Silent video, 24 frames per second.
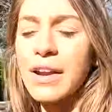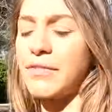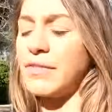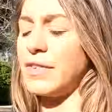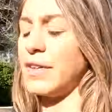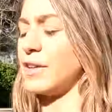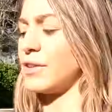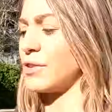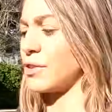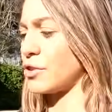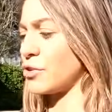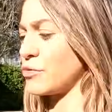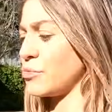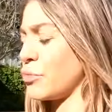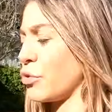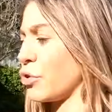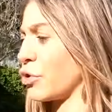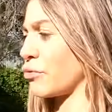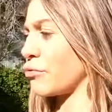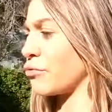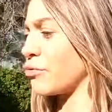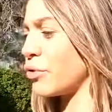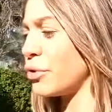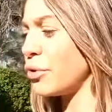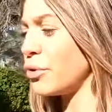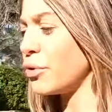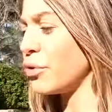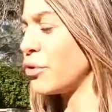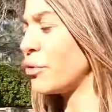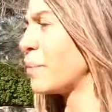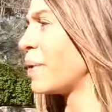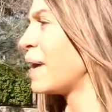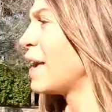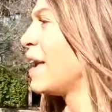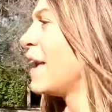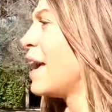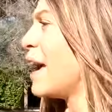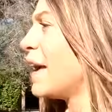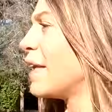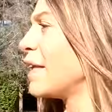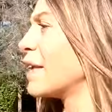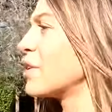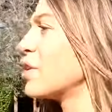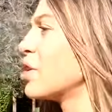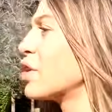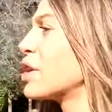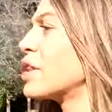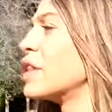I feel like there's more room, and
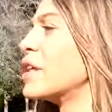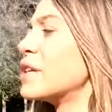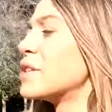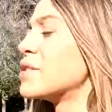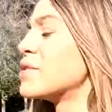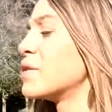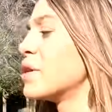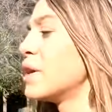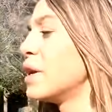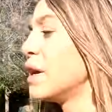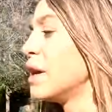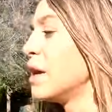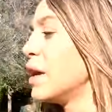like, look at this,